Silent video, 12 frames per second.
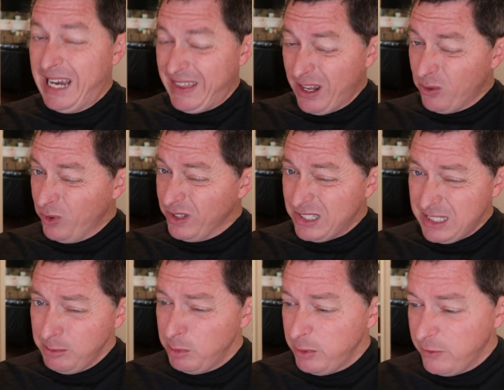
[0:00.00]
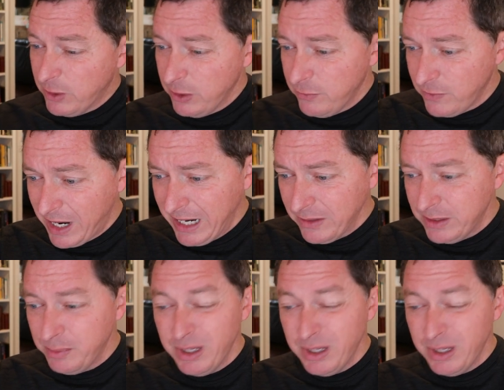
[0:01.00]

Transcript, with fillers: and they don't really seem to be very violent,